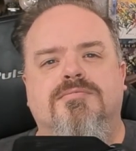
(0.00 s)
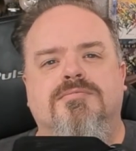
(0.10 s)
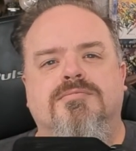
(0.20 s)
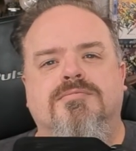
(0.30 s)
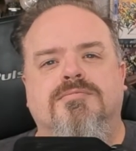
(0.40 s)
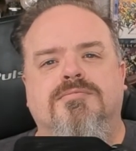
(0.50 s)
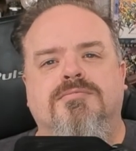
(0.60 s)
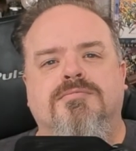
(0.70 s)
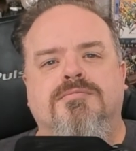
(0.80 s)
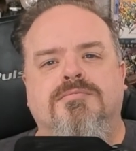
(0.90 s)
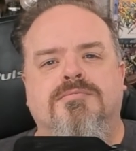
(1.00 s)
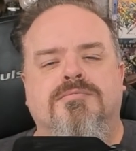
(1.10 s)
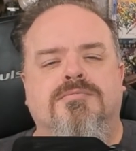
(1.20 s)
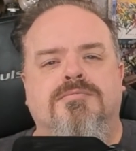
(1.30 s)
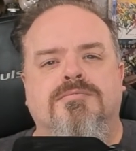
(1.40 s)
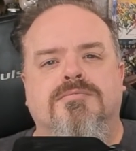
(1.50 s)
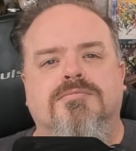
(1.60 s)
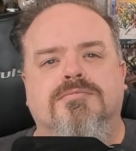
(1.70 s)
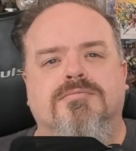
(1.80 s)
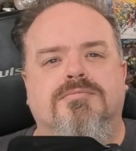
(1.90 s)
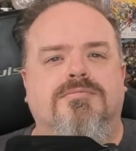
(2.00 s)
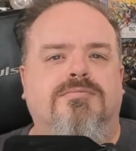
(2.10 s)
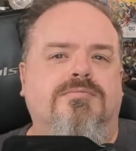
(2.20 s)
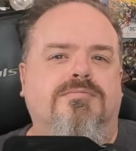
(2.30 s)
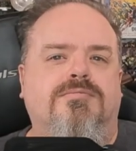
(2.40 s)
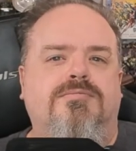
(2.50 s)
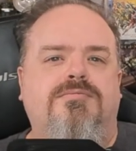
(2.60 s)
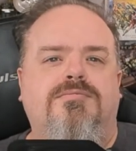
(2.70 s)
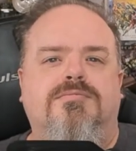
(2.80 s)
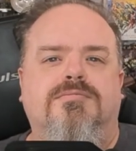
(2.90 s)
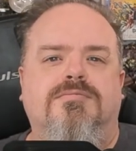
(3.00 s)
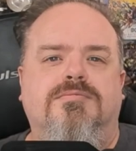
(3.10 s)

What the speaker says: (not speaking)